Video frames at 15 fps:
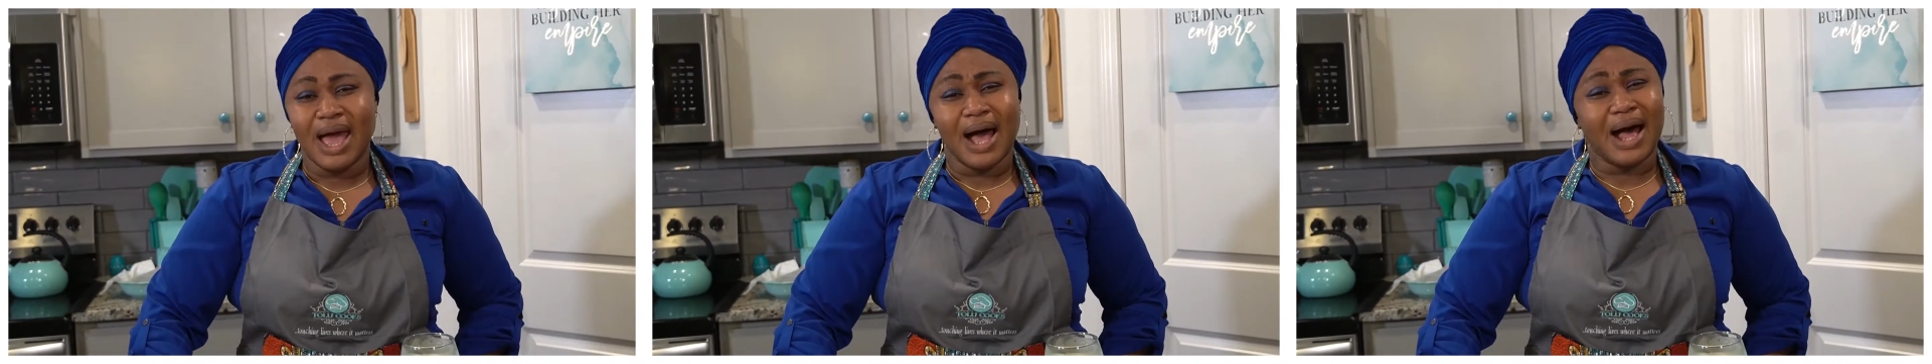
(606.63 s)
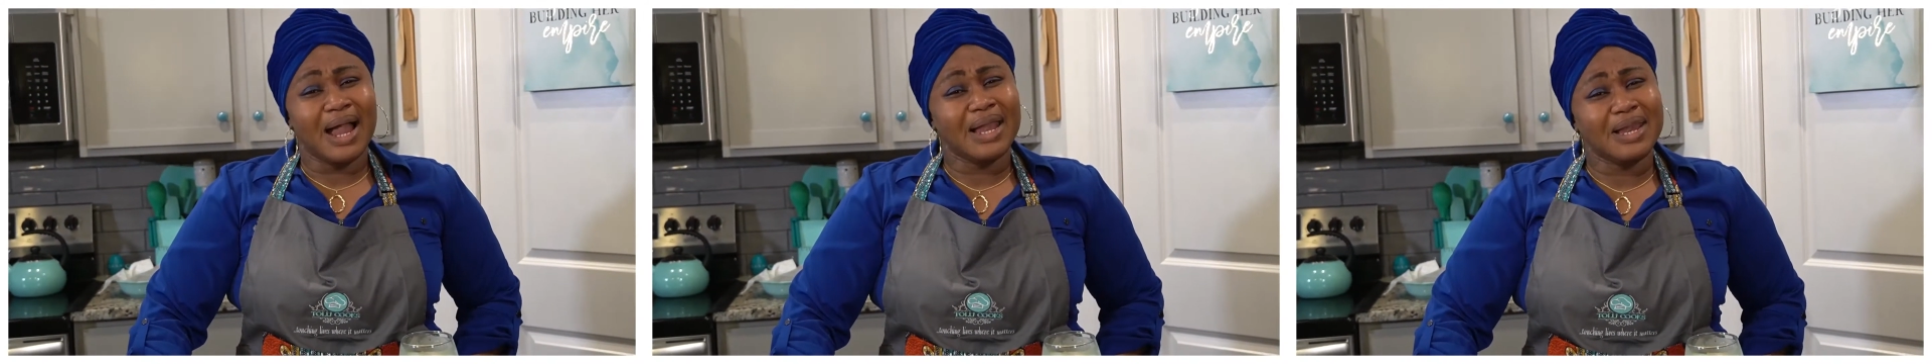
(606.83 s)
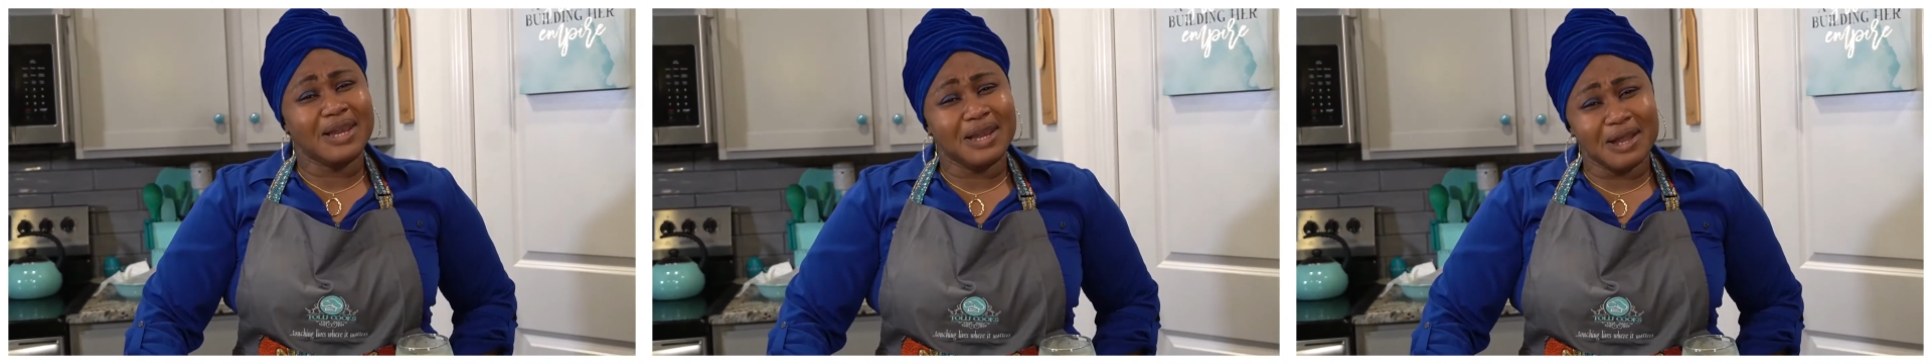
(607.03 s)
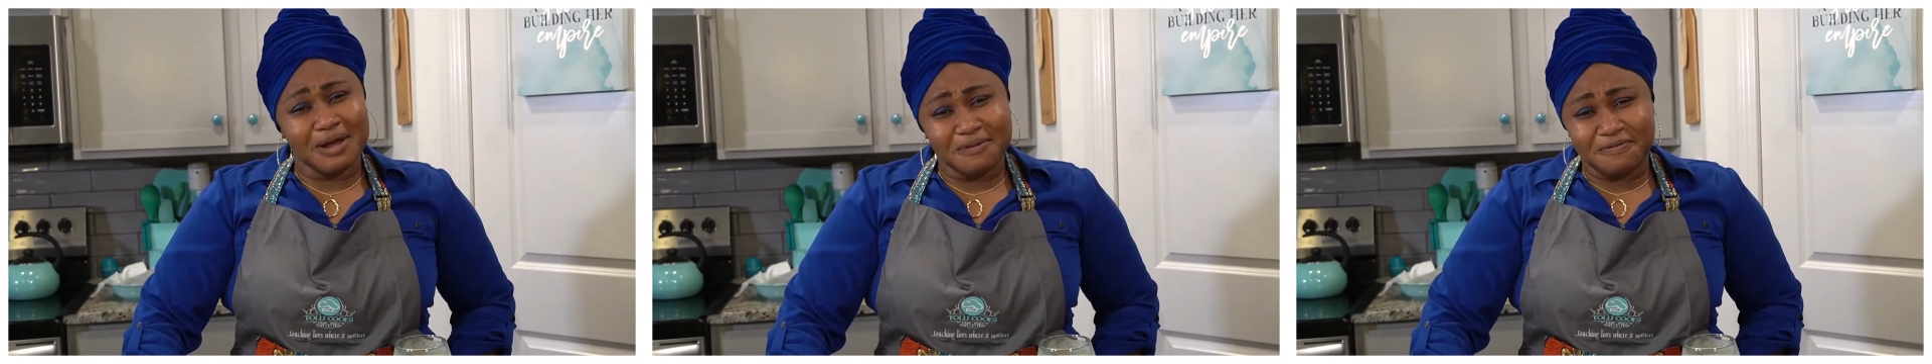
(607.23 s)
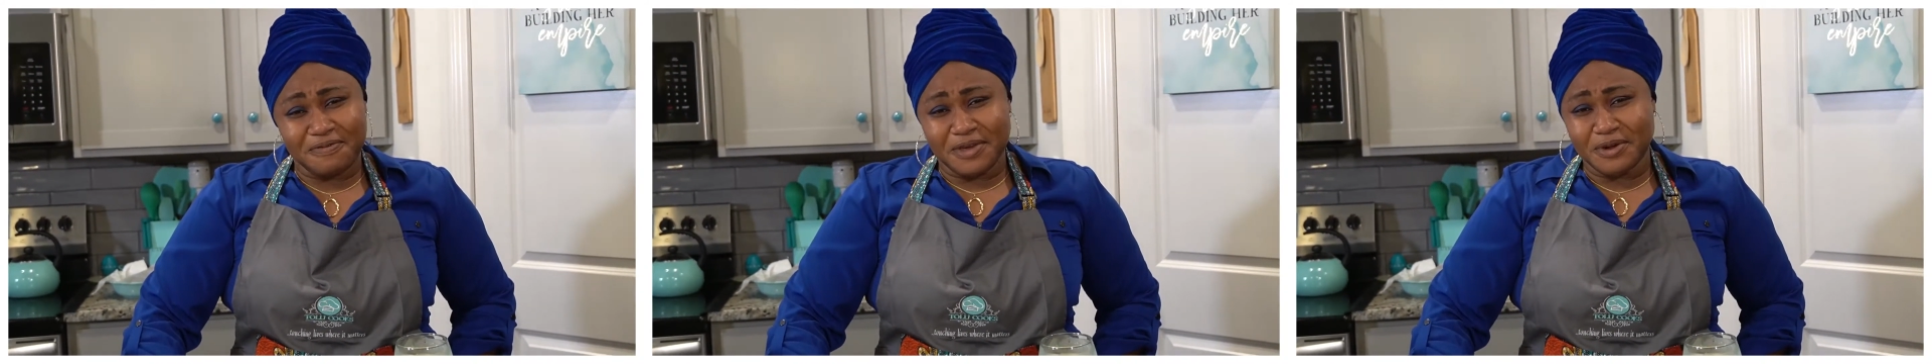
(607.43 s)
I
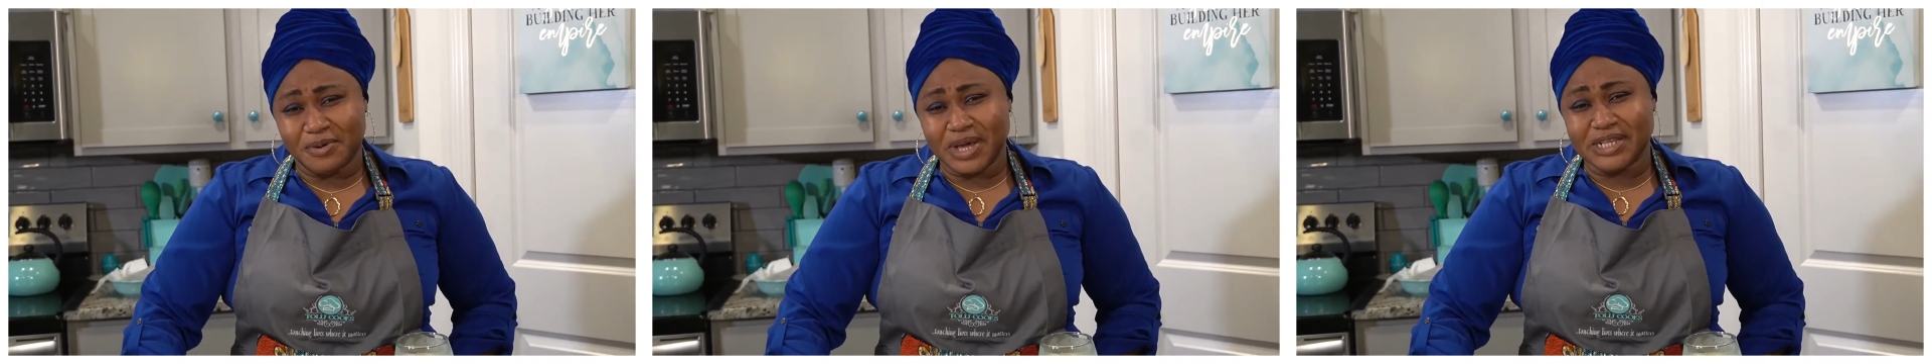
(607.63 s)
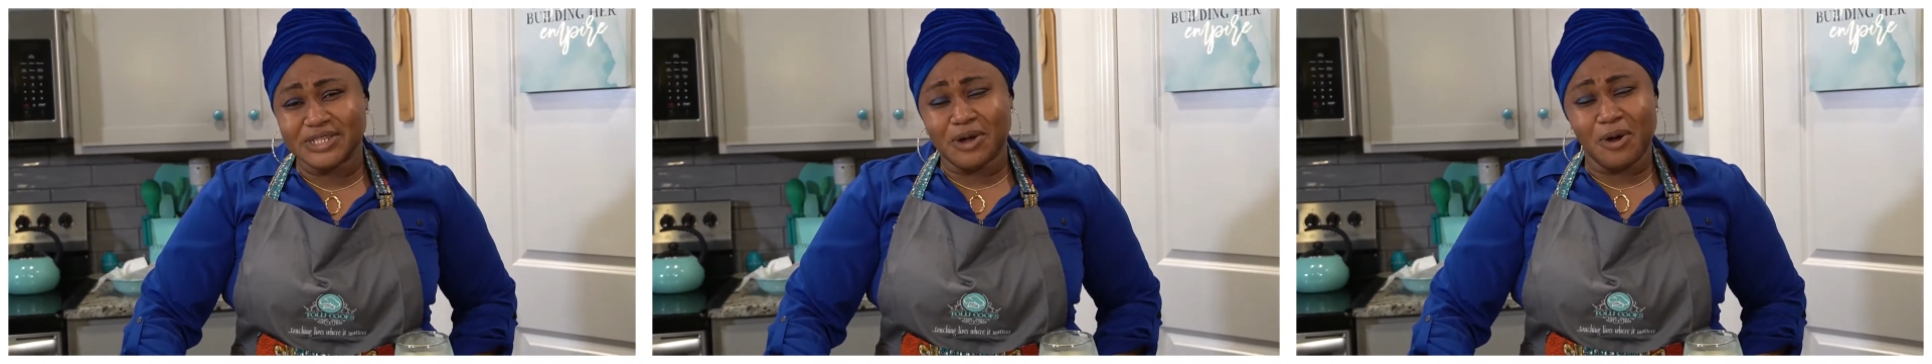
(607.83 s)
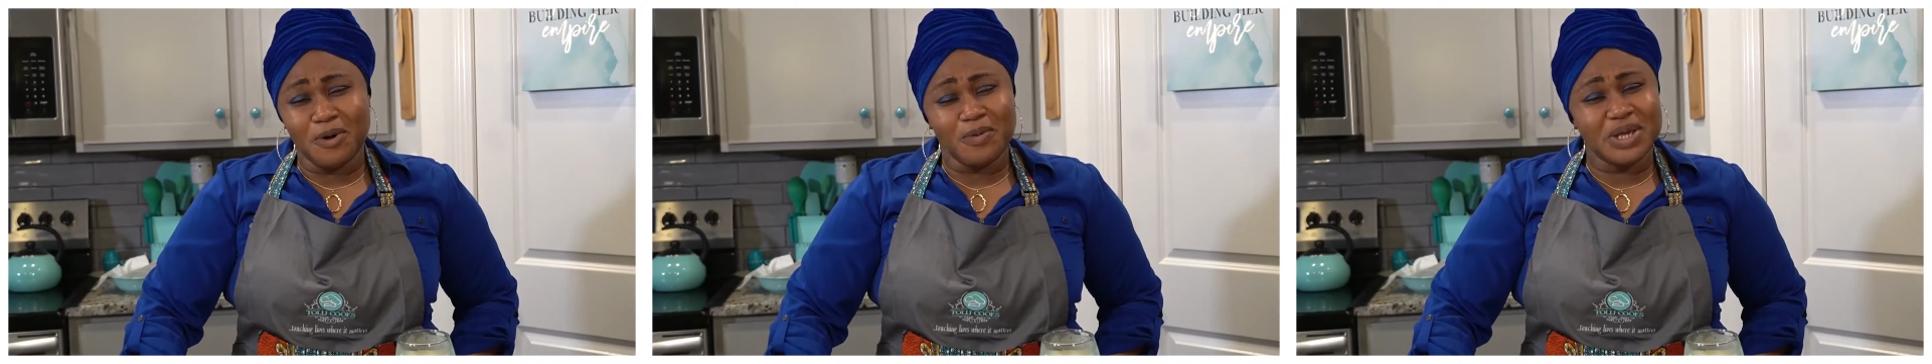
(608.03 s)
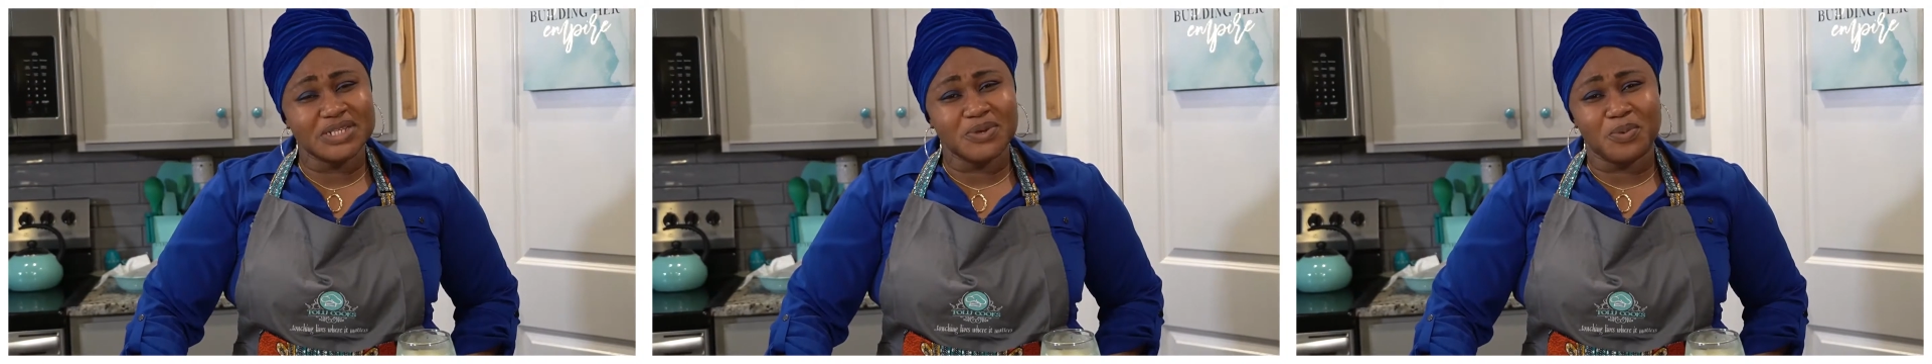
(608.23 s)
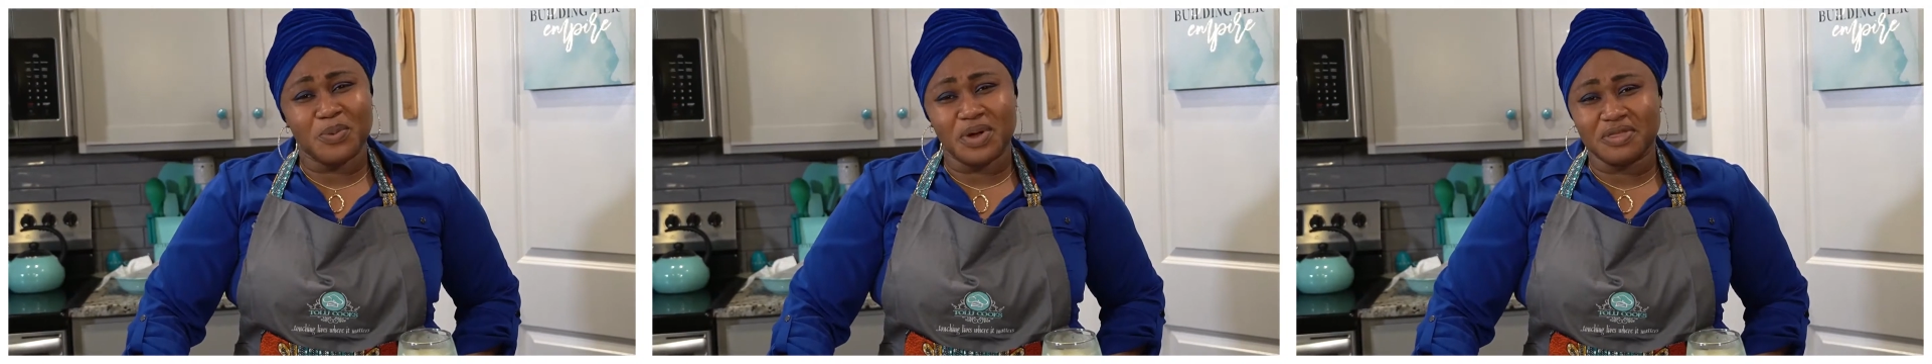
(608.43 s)
love you. It's always
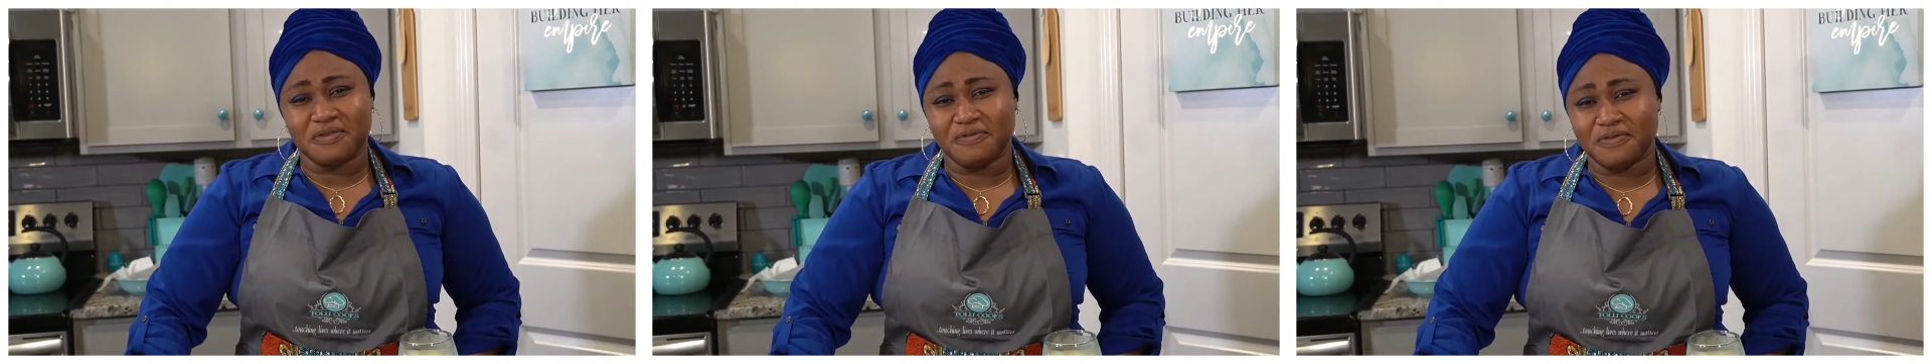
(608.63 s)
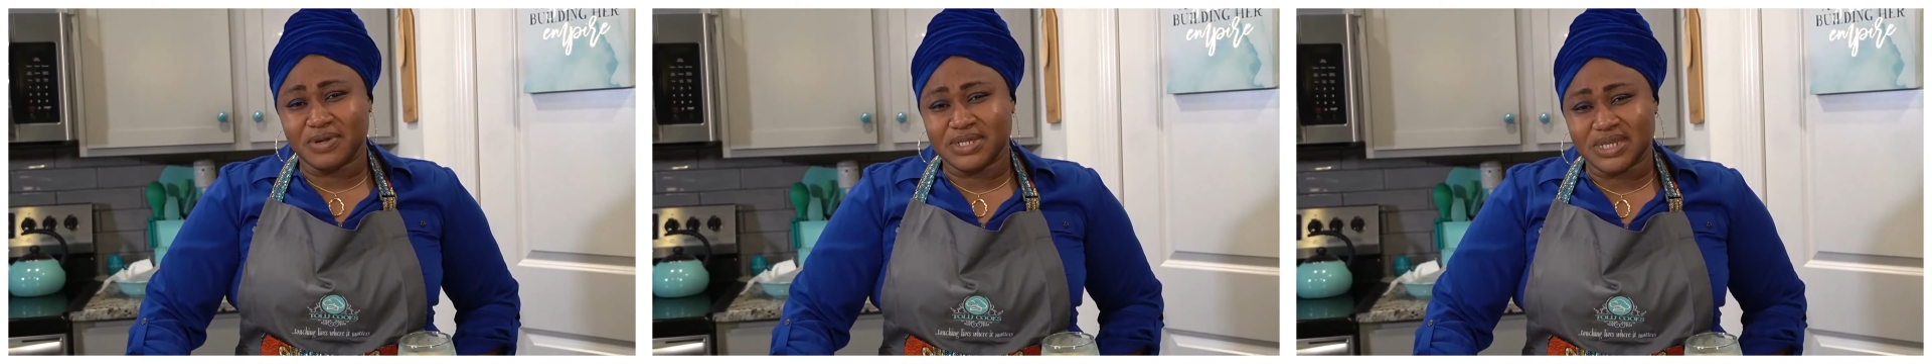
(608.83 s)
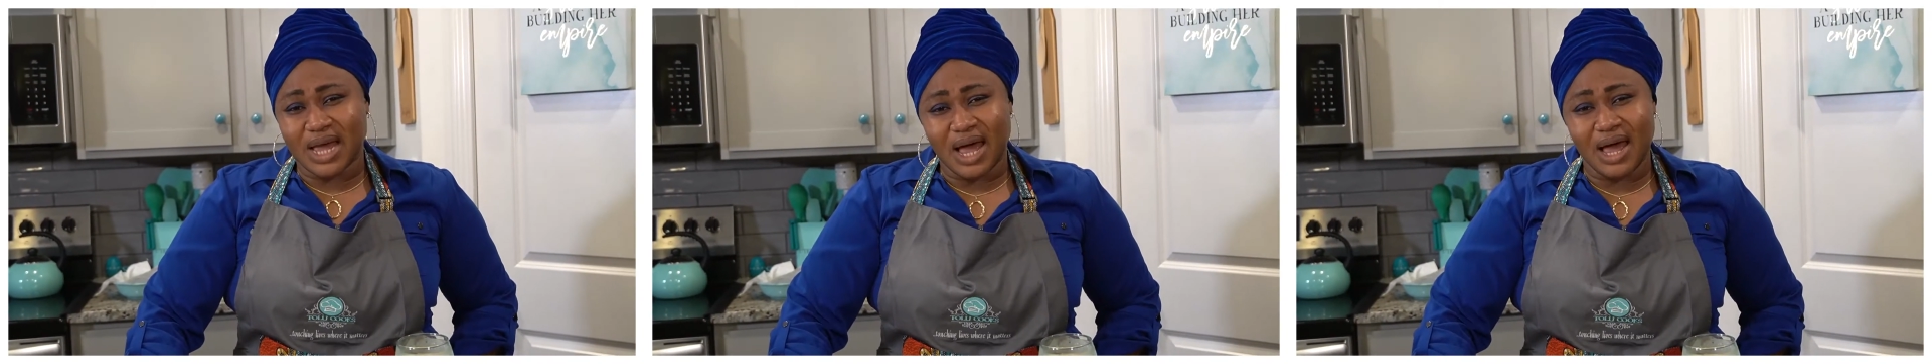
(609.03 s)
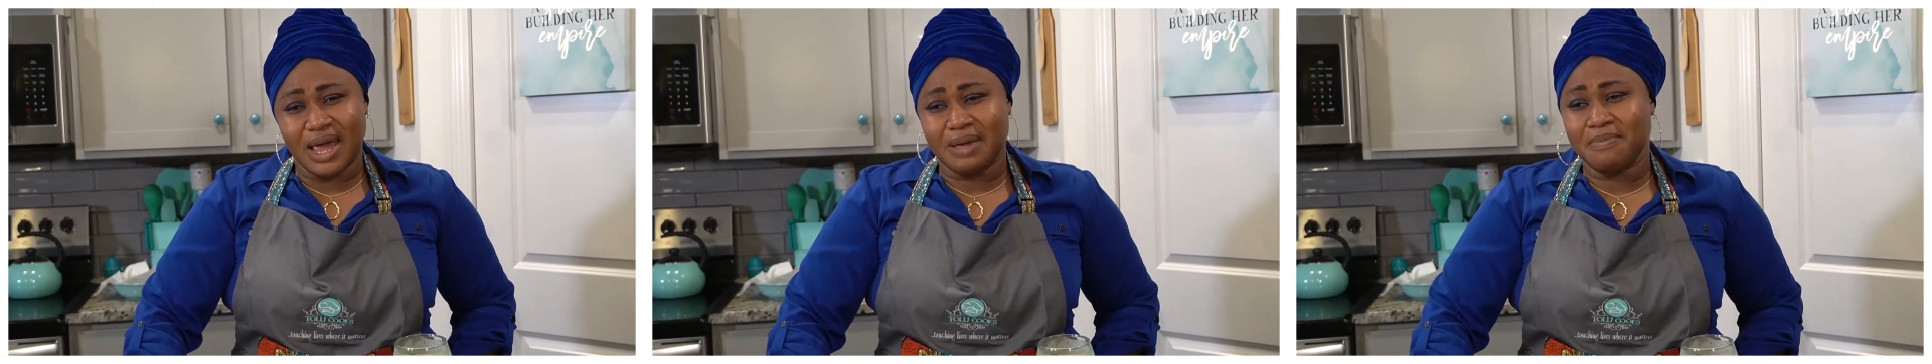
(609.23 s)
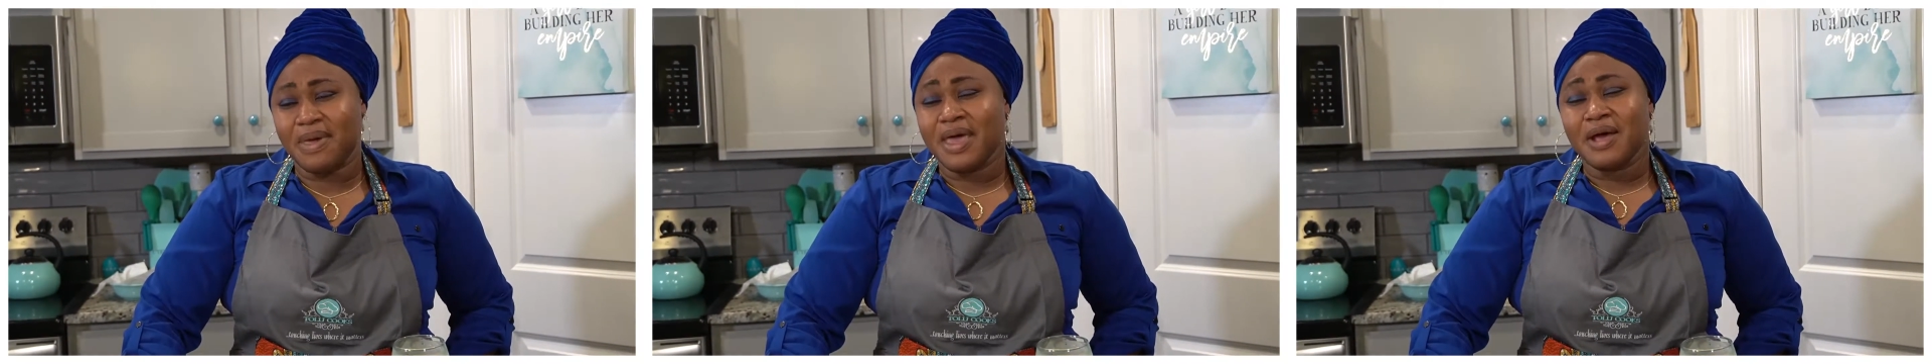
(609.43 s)
a wonderful
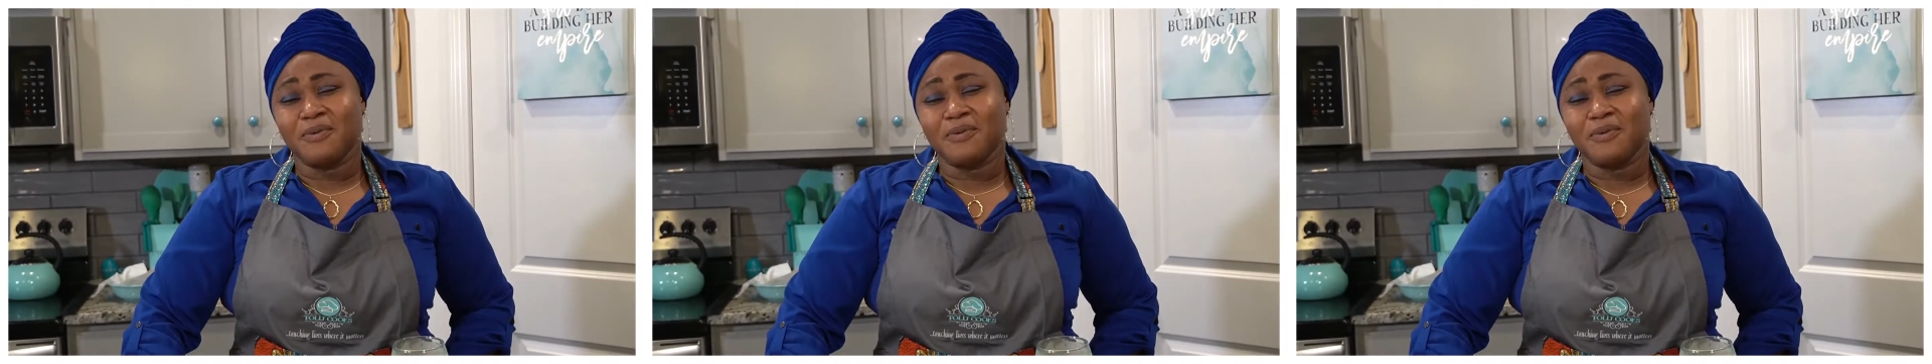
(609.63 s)
time